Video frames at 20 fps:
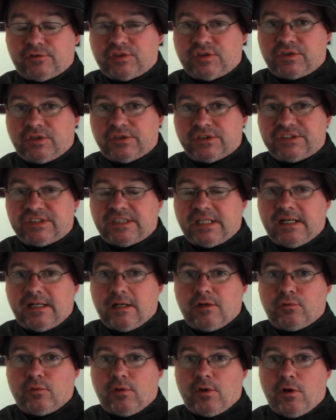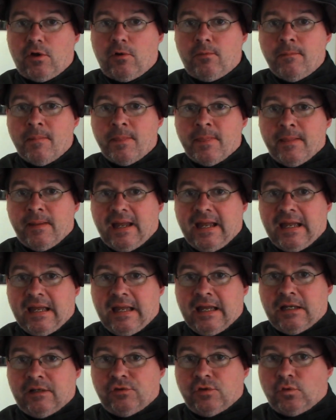She's going to stay down low
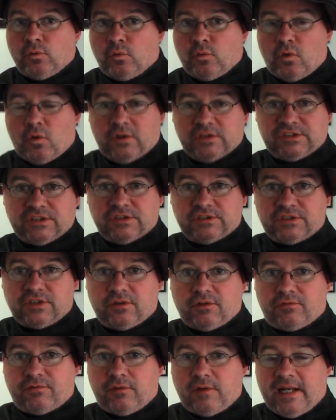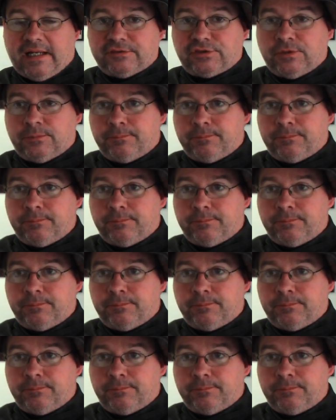and launch into the fleche.